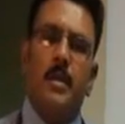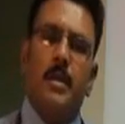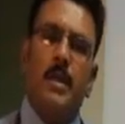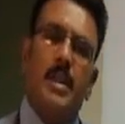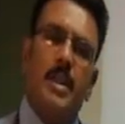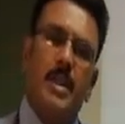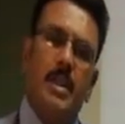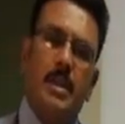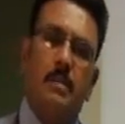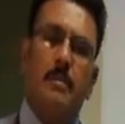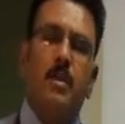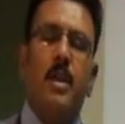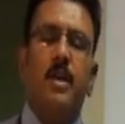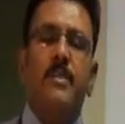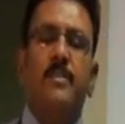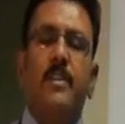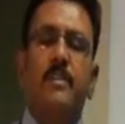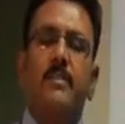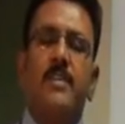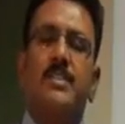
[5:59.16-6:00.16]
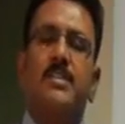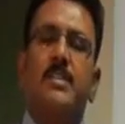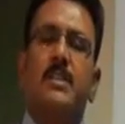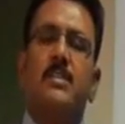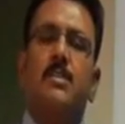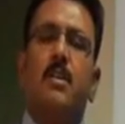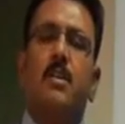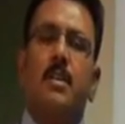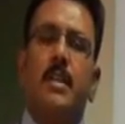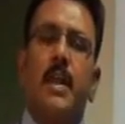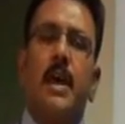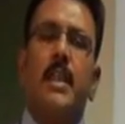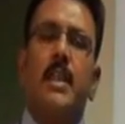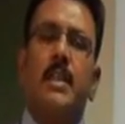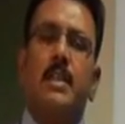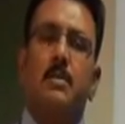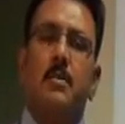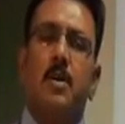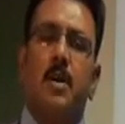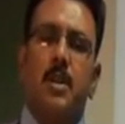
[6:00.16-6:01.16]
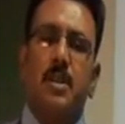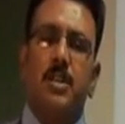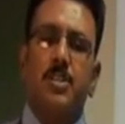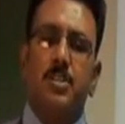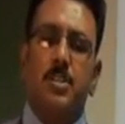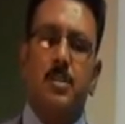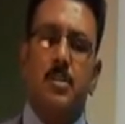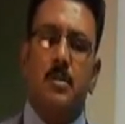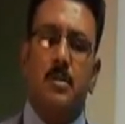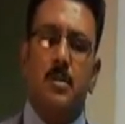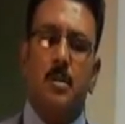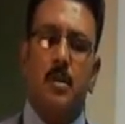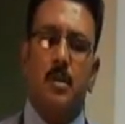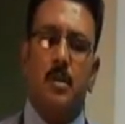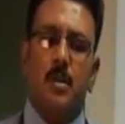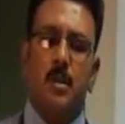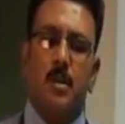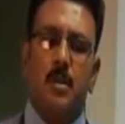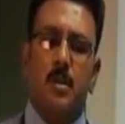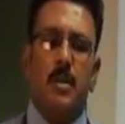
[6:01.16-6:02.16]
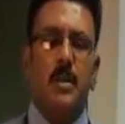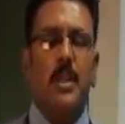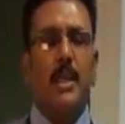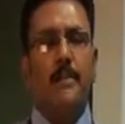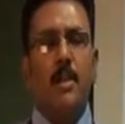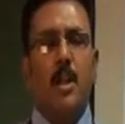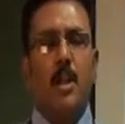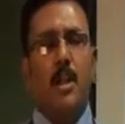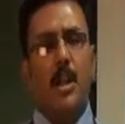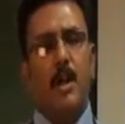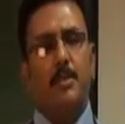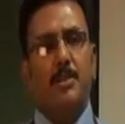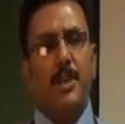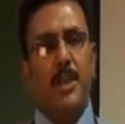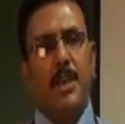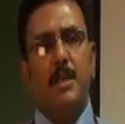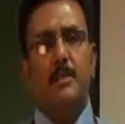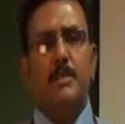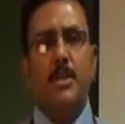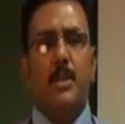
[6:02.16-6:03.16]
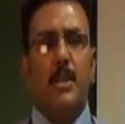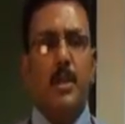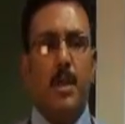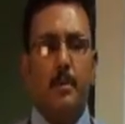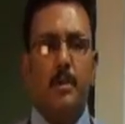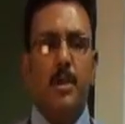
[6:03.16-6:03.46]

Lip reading: Any number of investors are there in the market. They will adopt any method.